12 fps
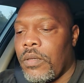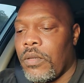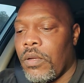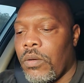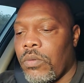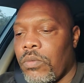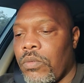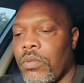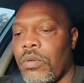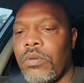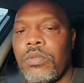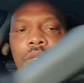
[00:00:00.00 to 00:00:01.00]
No,
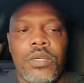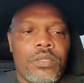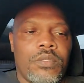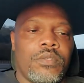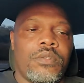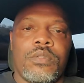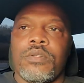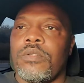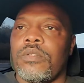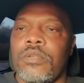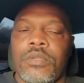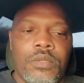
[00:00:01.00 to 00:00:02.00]
okay.
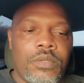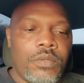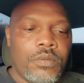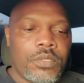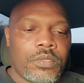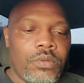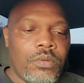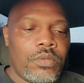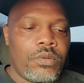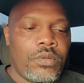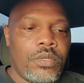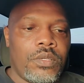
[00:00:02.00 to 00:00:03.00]
What's
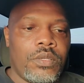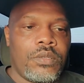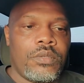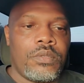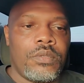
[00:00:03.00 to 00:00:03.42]
going on here?